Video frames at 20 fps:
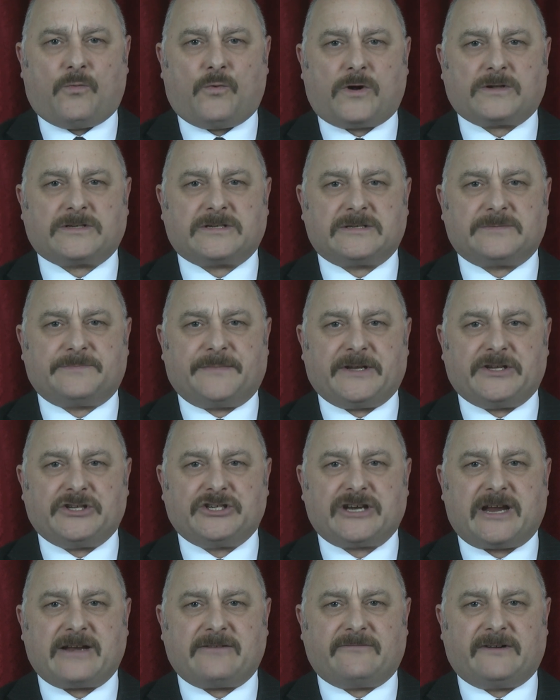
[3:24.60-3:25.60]
what has been
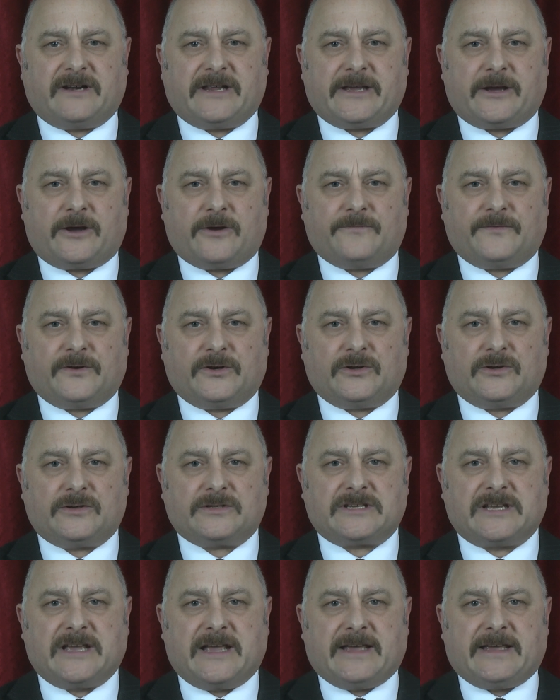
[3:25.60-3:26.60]
generally
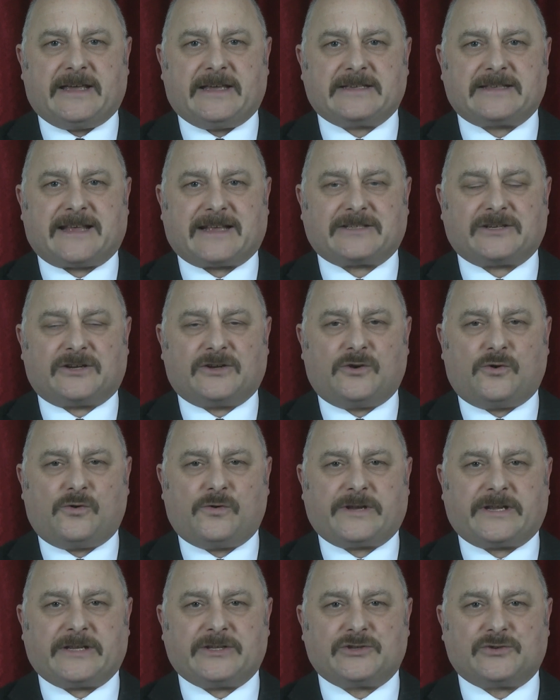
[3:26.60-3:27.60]
overlooked is that
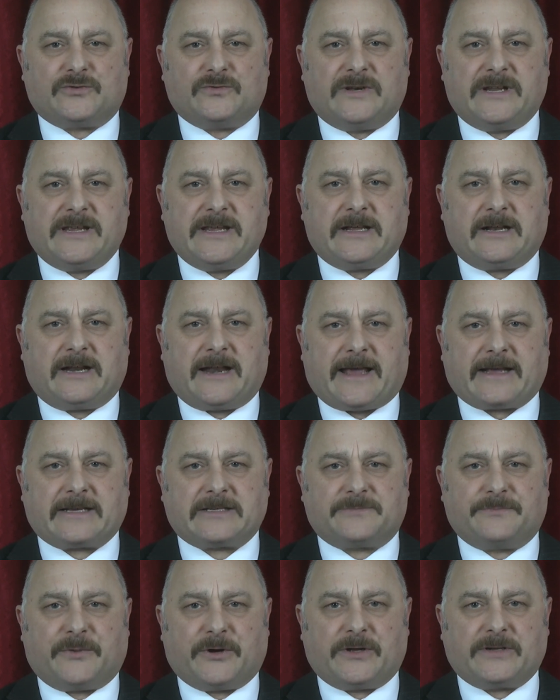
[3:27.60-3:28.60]
according to legal
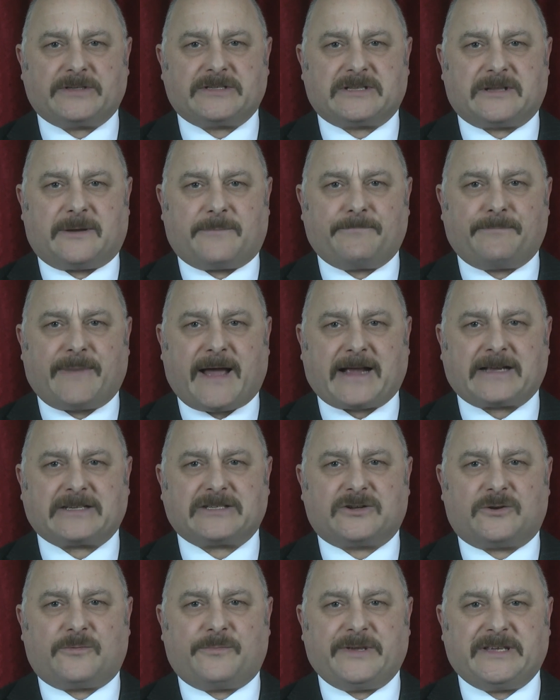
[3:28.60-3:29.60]
experts, the
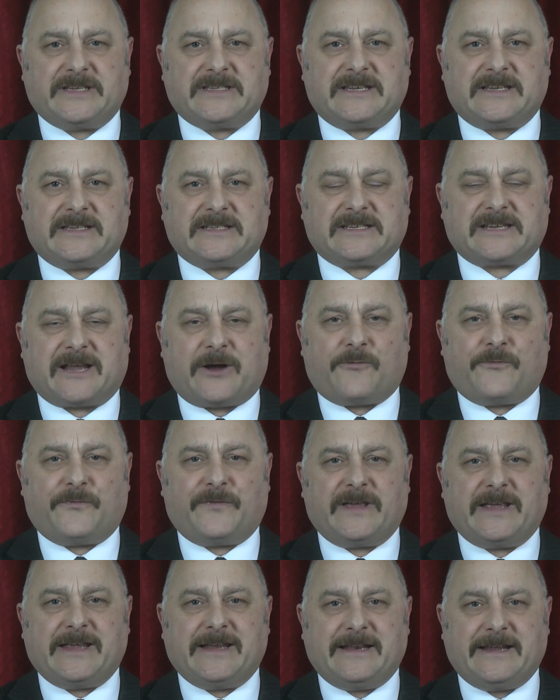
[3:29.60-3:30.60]
backstop is
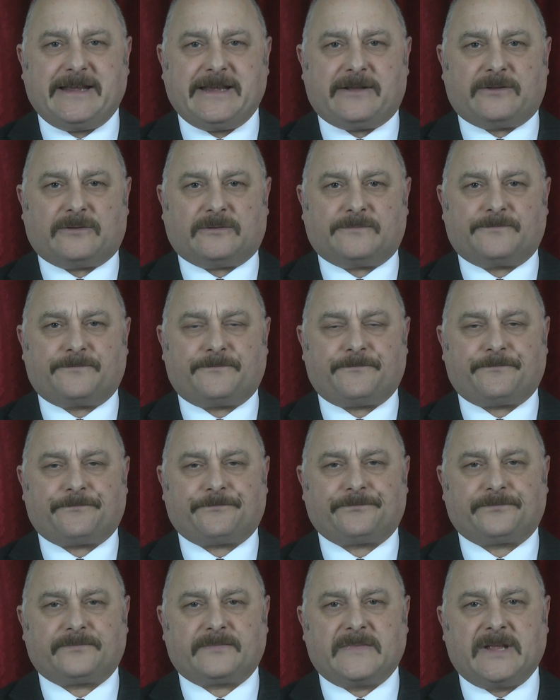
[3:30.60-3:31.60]
itself illegal.
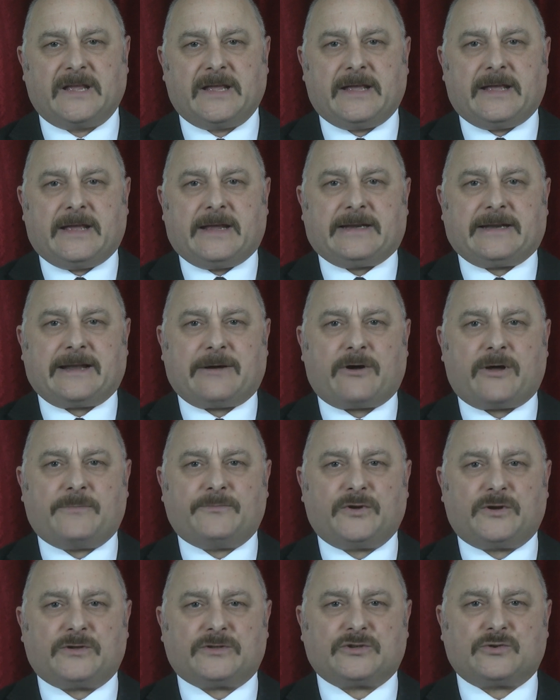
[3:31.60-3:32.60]
Now
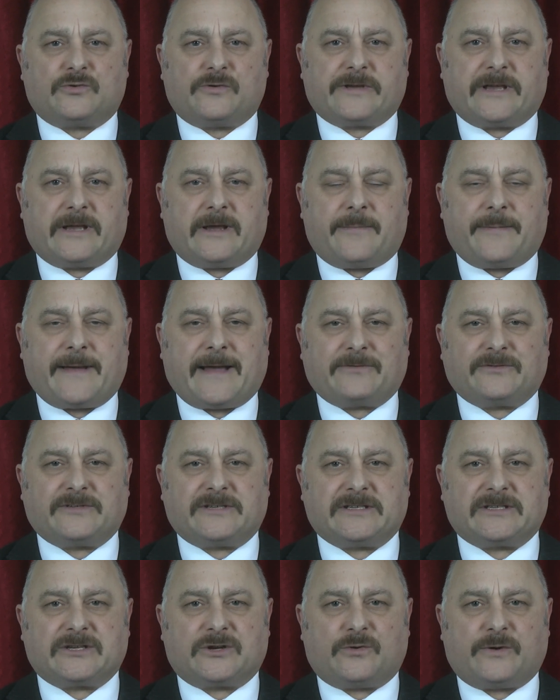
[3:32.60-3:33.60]
I'm not talking about
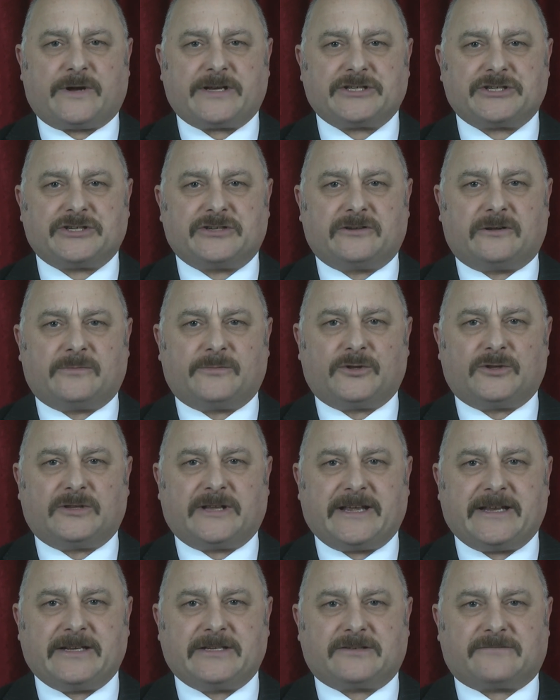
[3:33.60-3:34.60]
its questionable
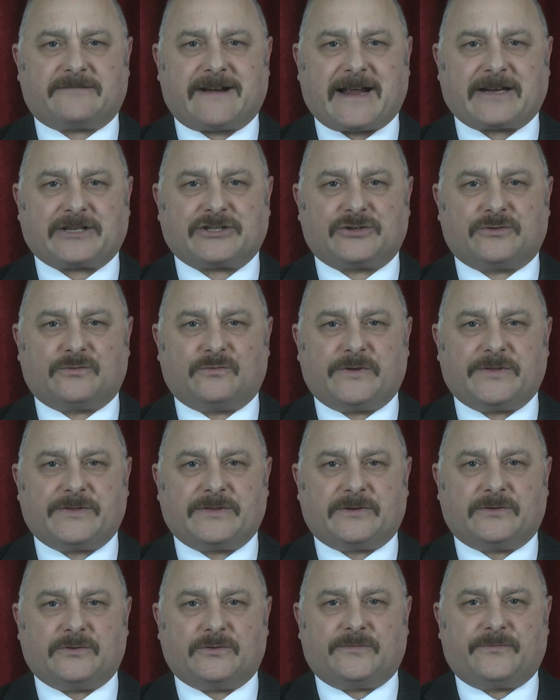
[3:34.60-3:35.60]
interaction with
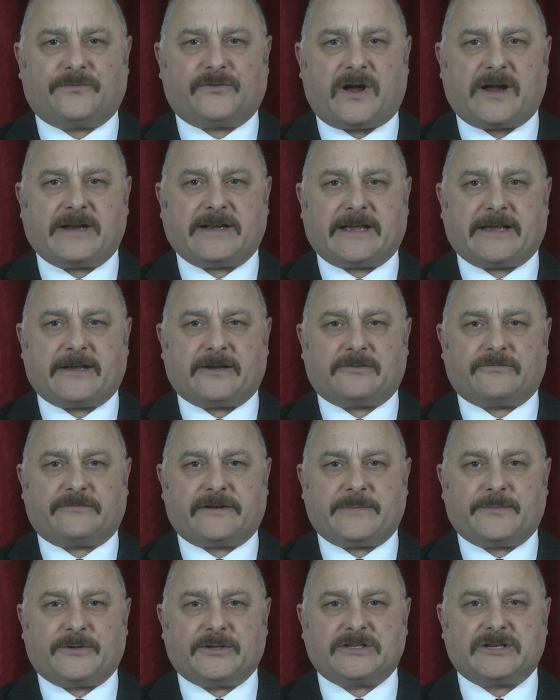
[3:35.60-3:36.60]
the Good Friday
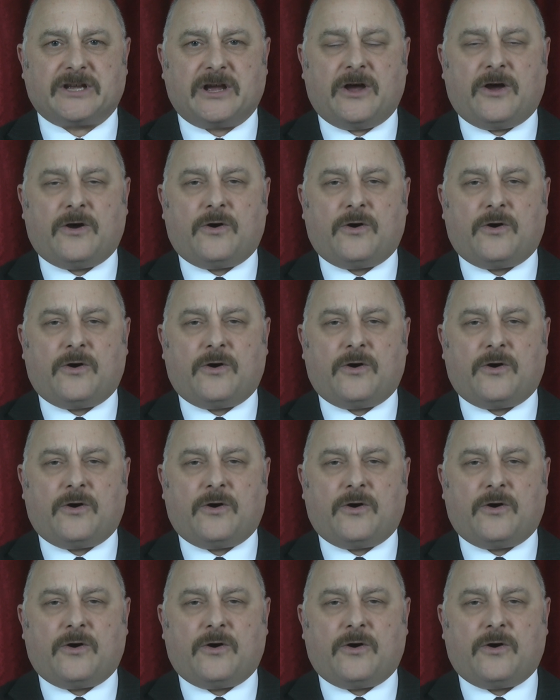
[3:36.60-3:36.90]
Agreement,